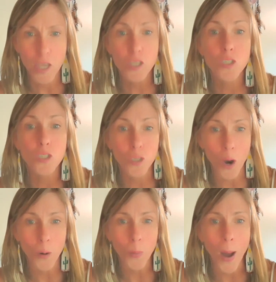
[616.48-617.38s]

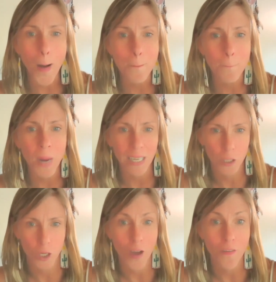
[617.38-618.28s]
So
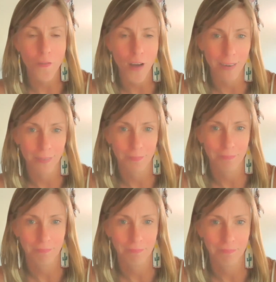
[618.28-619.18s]
much
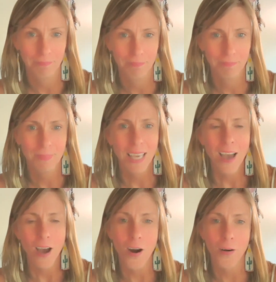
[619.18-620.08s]

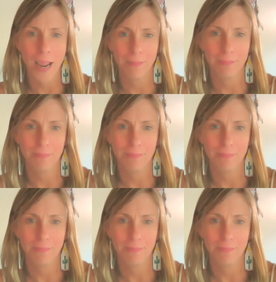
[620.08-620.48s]
fun. All right.